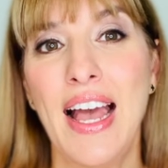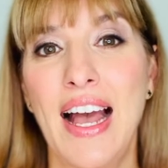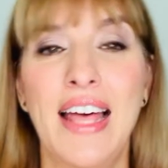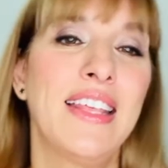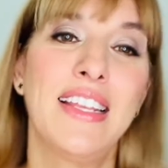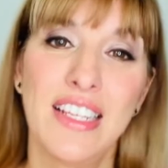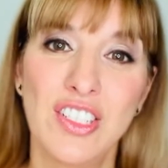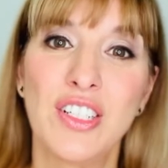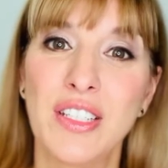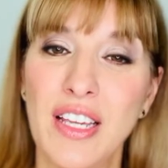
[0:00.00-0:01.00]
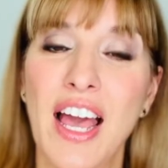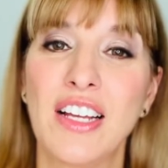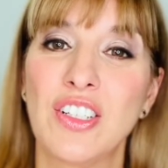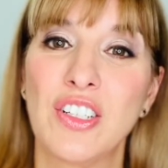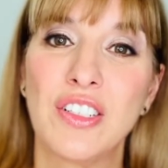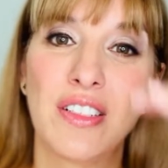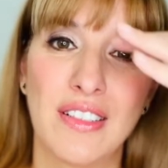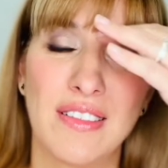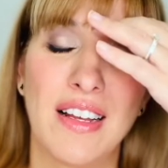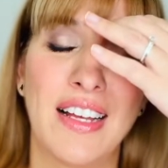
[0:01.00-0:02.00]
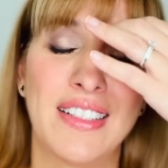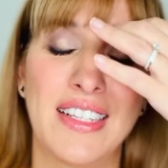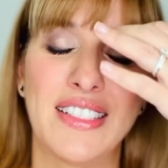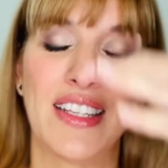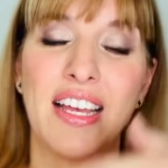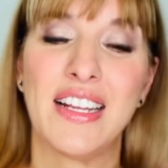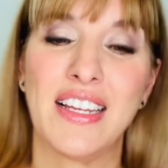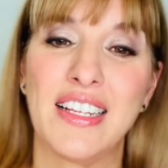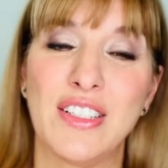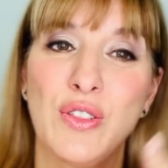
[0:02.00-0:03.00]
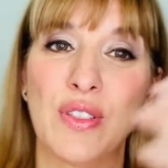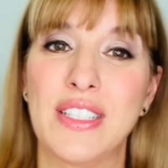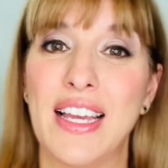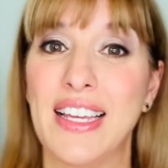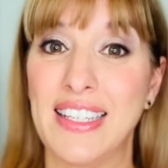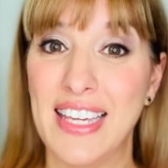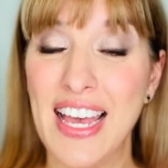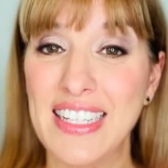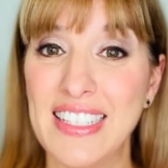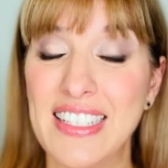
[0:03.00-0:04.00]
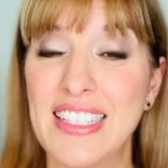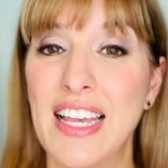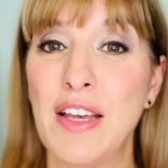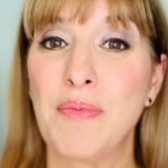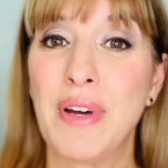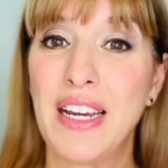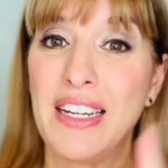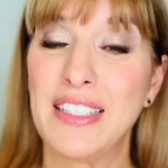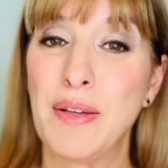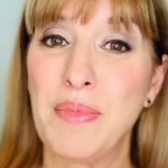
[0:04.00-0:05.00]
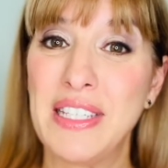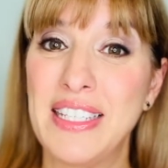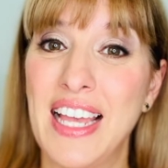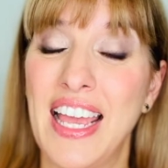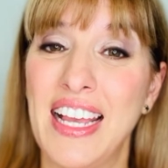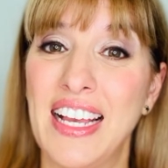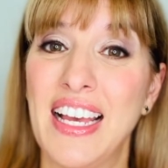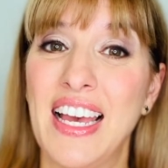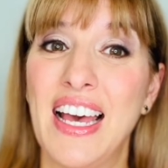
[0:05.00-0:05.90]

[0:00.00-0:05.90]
And the knee-jerk reaction, as I said, it is to say yes, but it is a mistake.